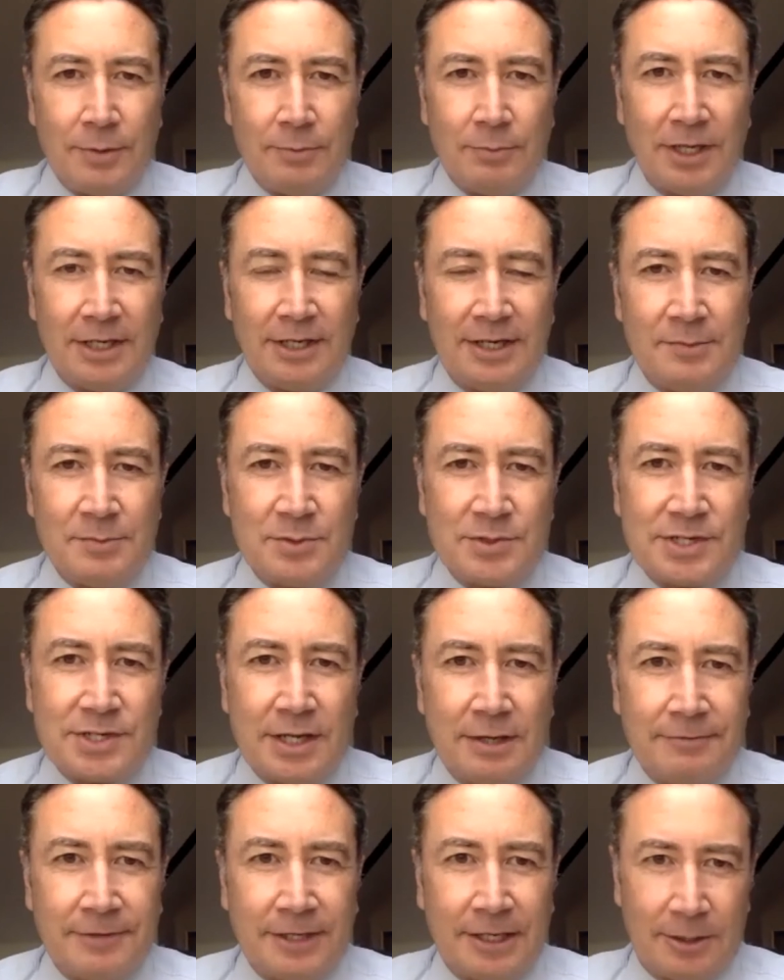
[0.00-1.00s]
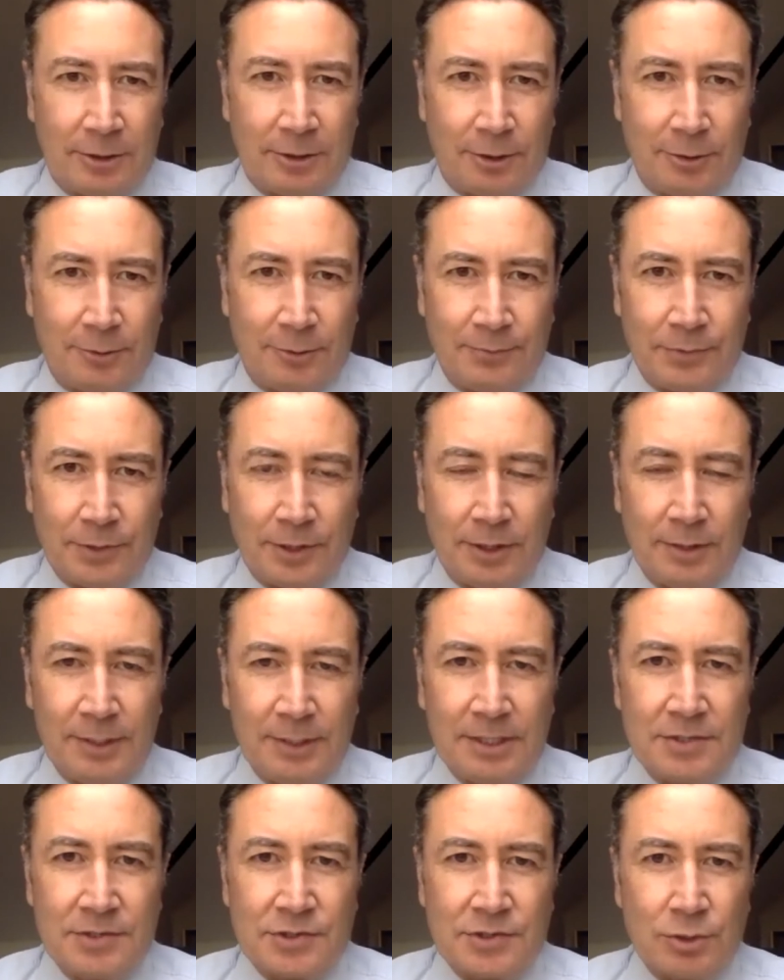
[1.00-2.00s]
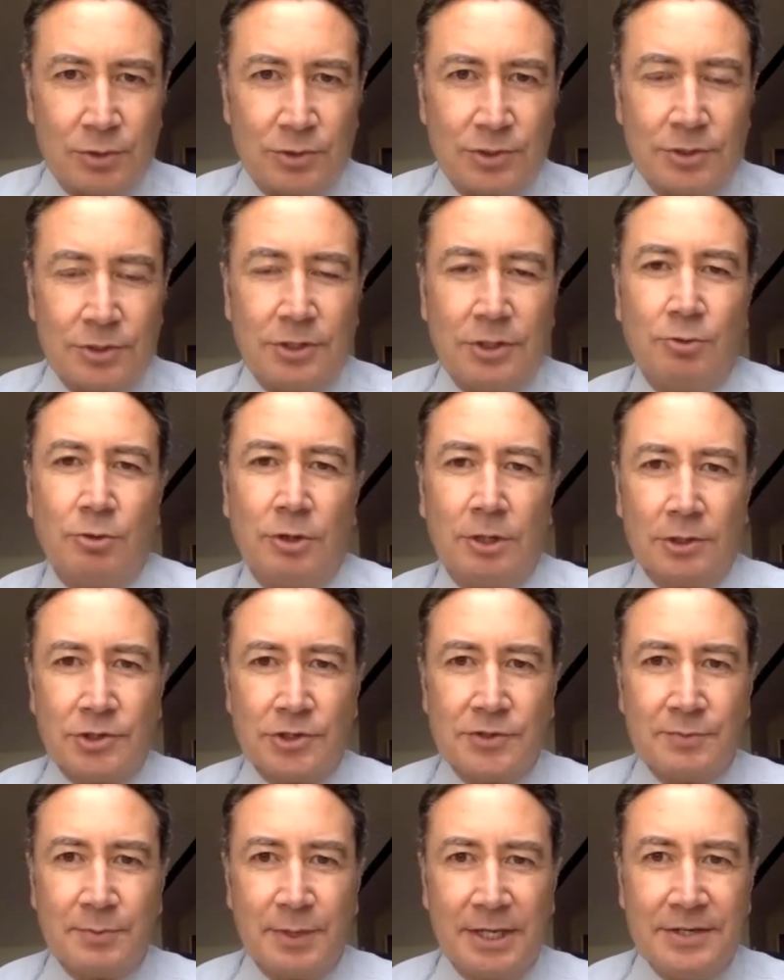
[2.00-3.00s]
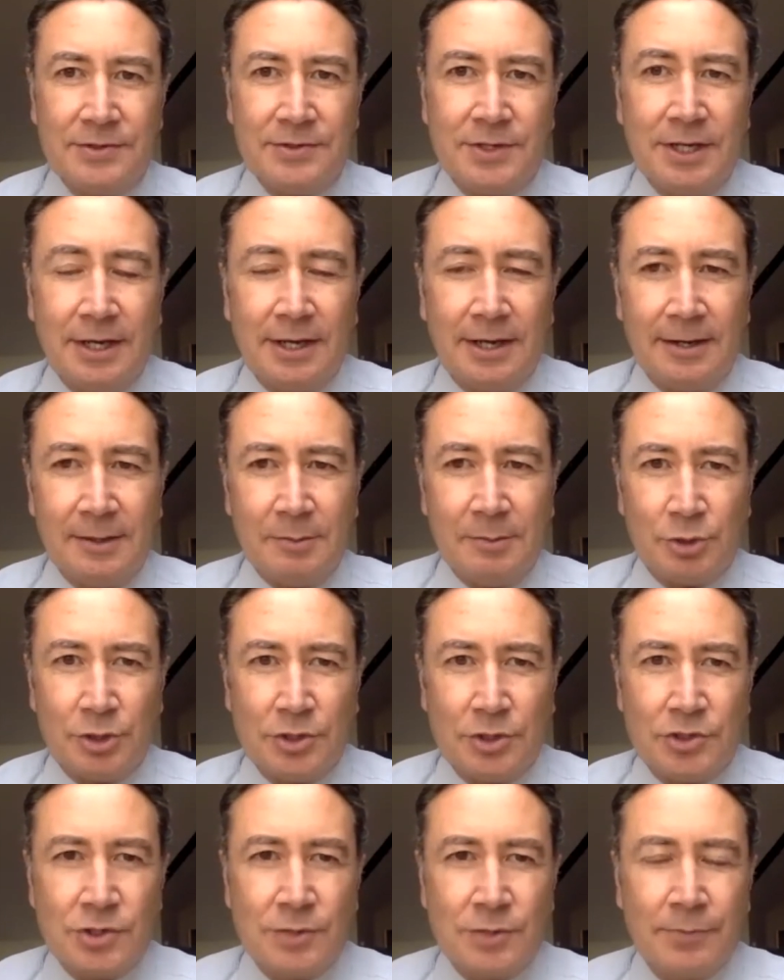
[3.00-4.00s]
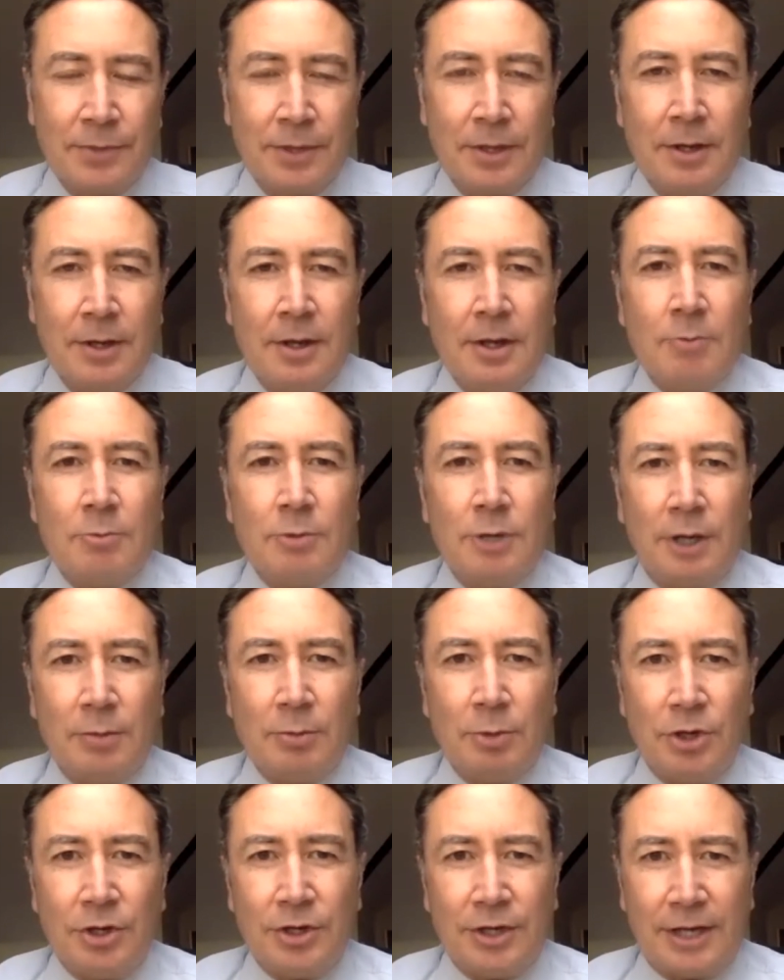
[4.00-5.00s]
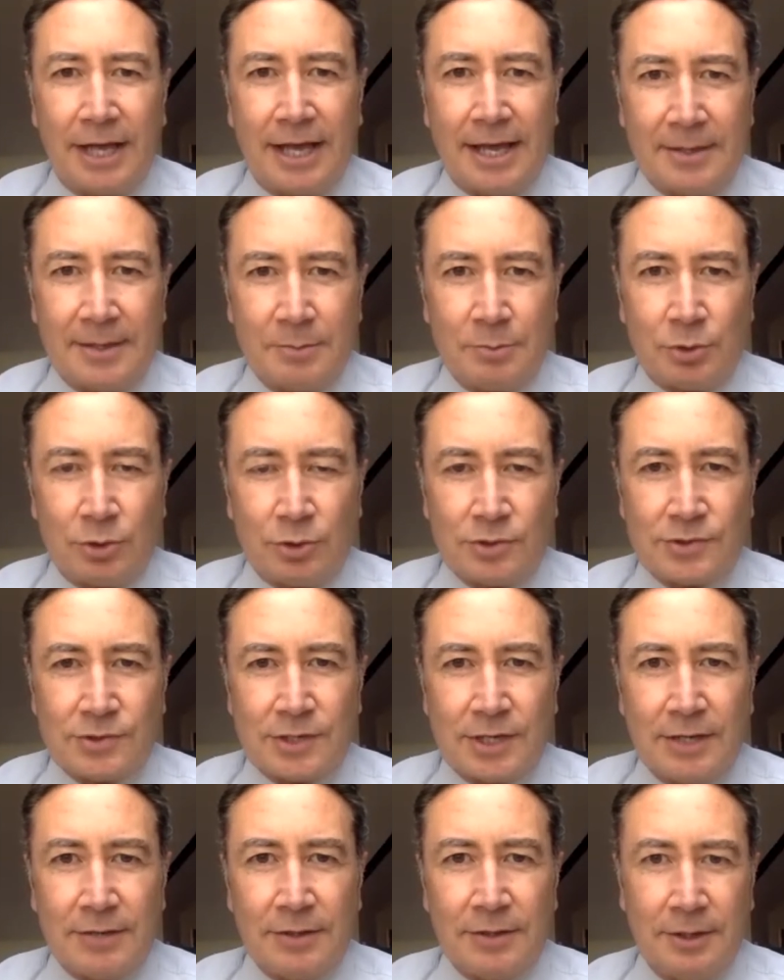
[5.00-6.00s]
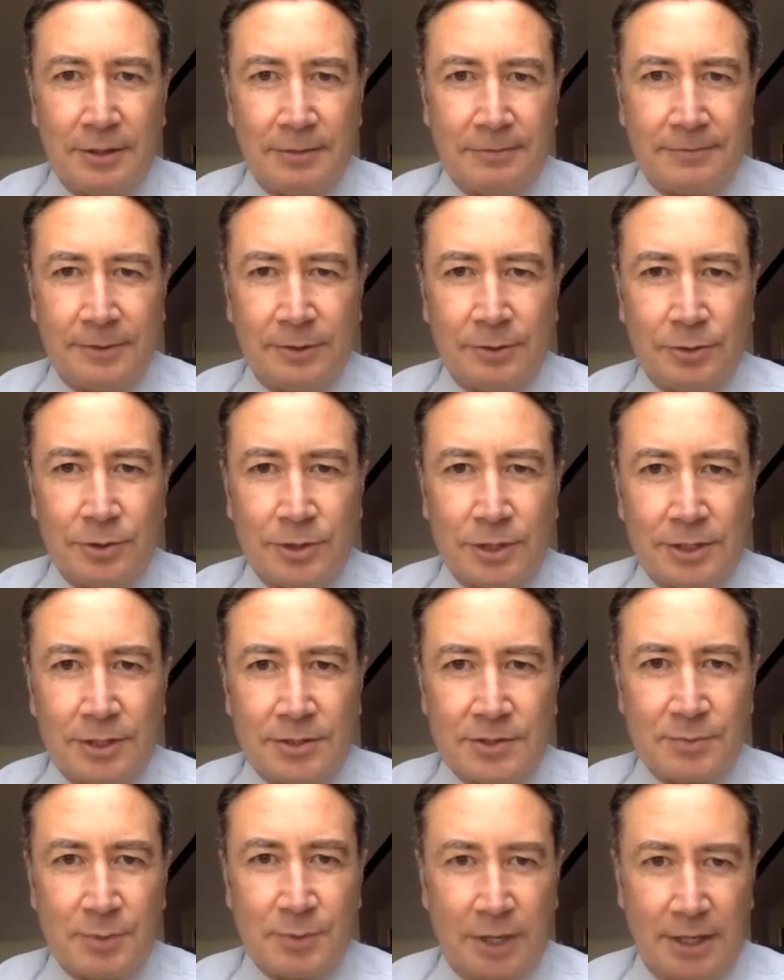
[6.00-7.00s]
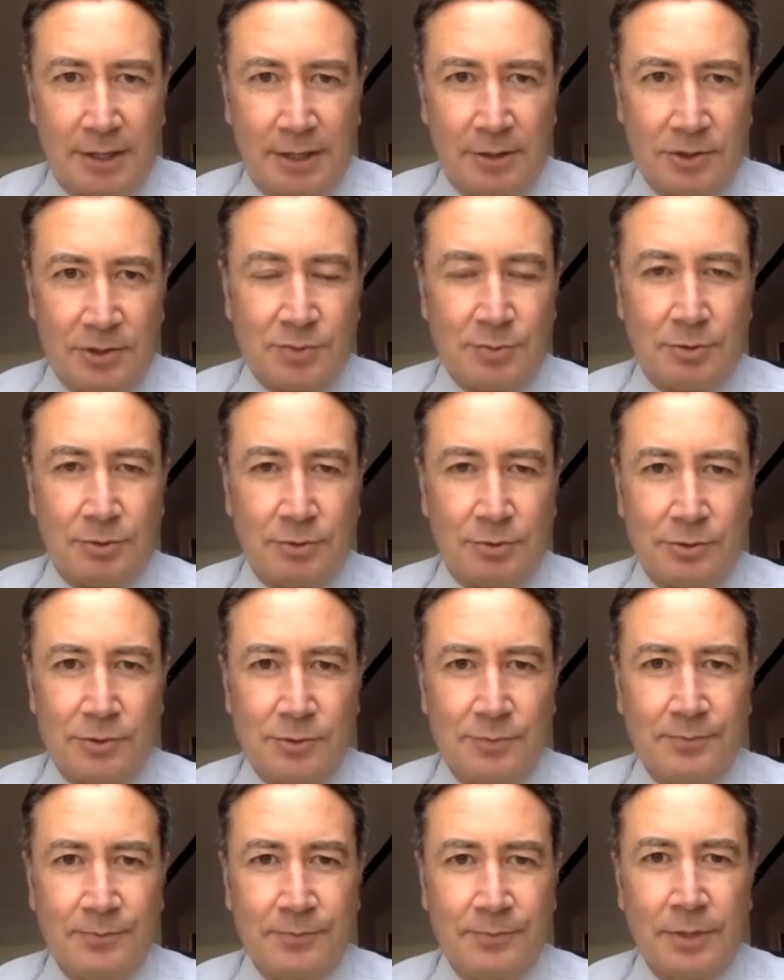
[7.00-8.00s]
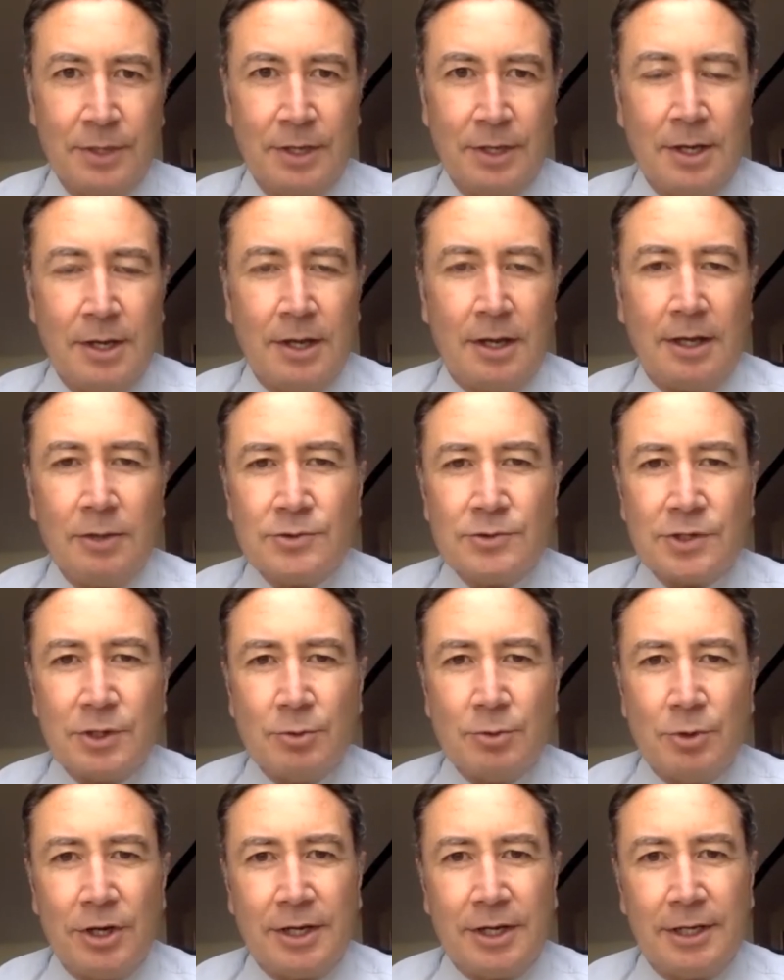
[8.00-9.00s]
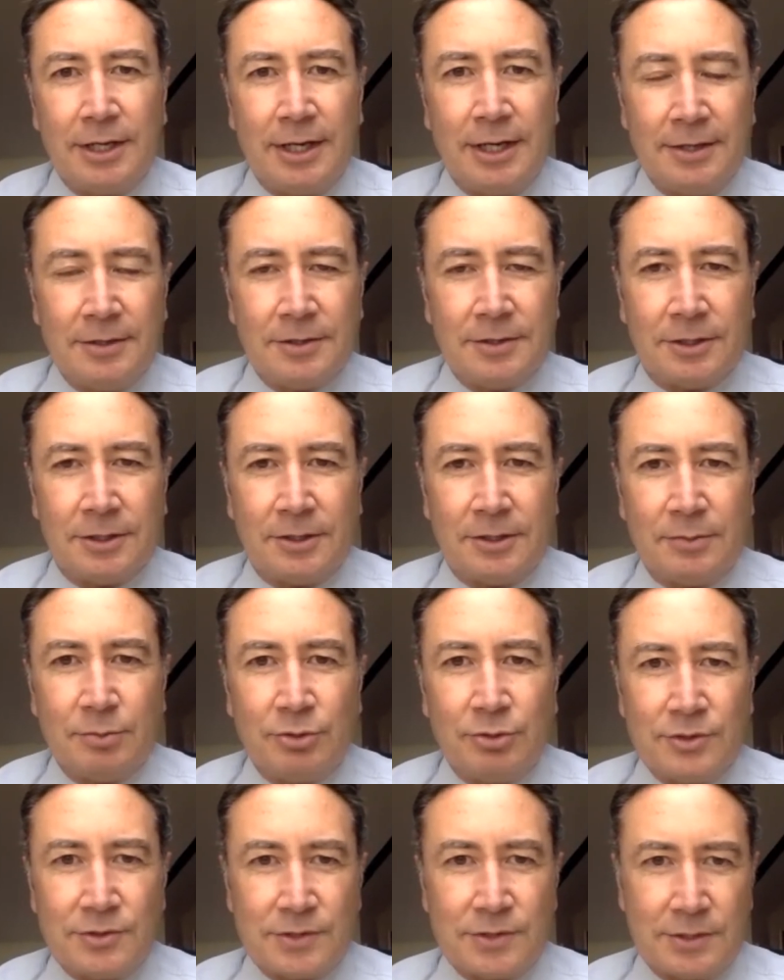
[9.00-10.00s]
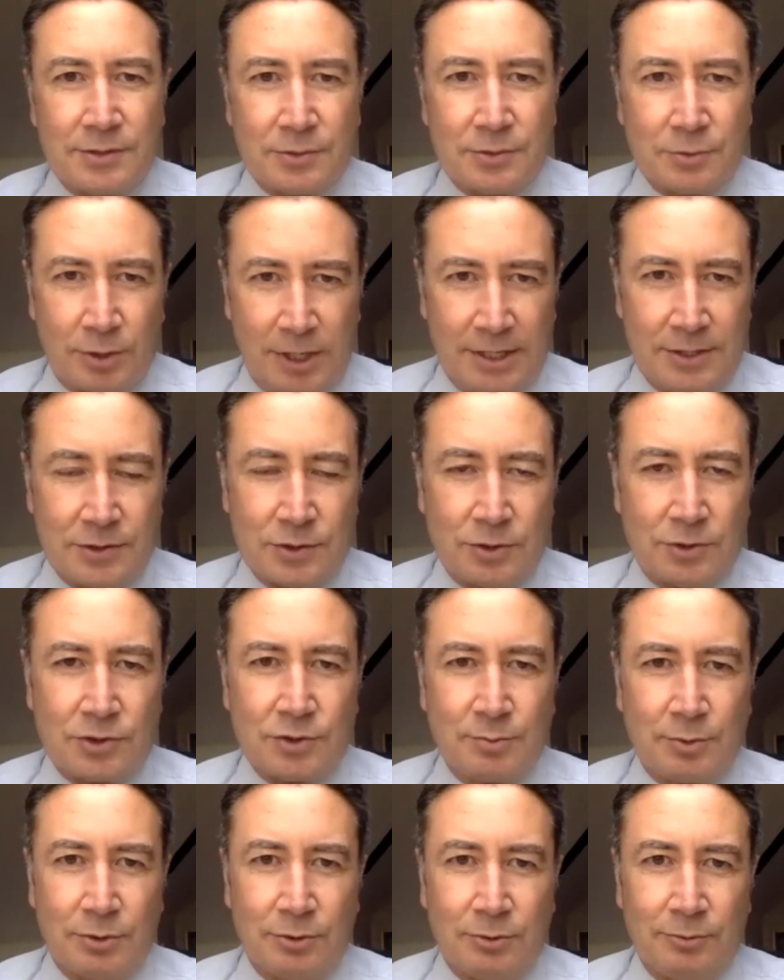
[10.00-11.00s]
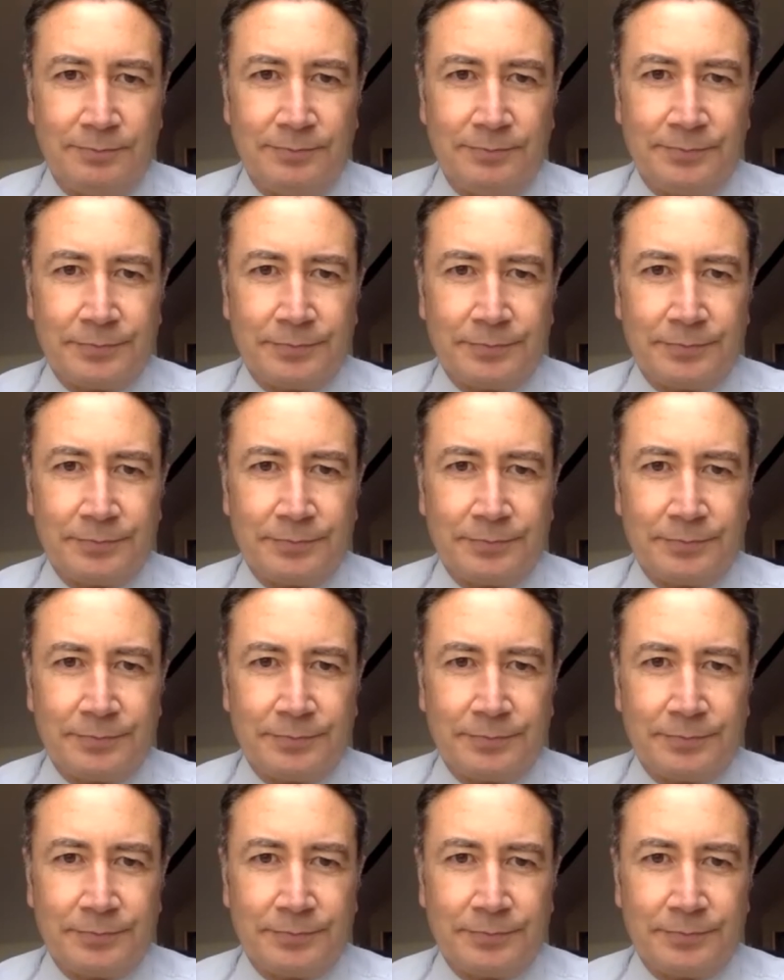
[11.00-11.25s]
my name's Tev Aho. I'm a consultant urologist based in Cambridge, where I work at Addenbrooke's and the Nuffield and Spire hospitals. I also work in London at the Princess Grace Hospital.